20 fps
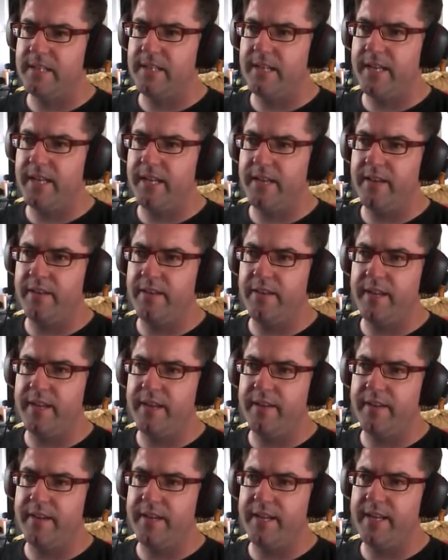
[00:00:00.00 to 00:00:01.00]
And
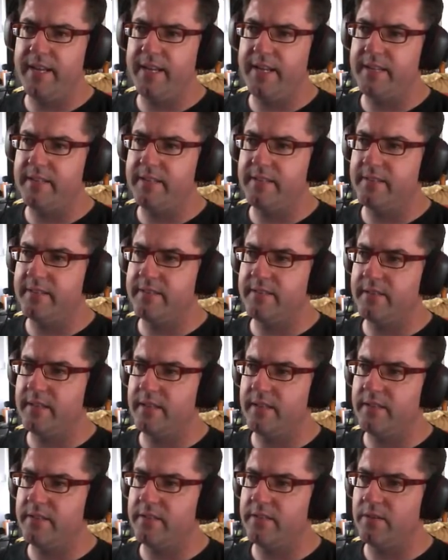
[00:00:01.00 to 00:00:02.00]
there is
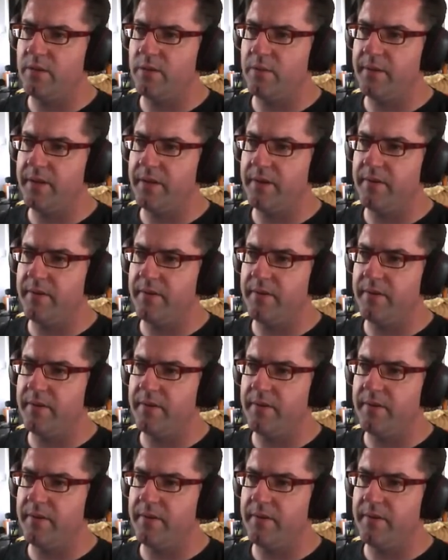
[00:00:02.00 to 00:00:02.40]
a zombie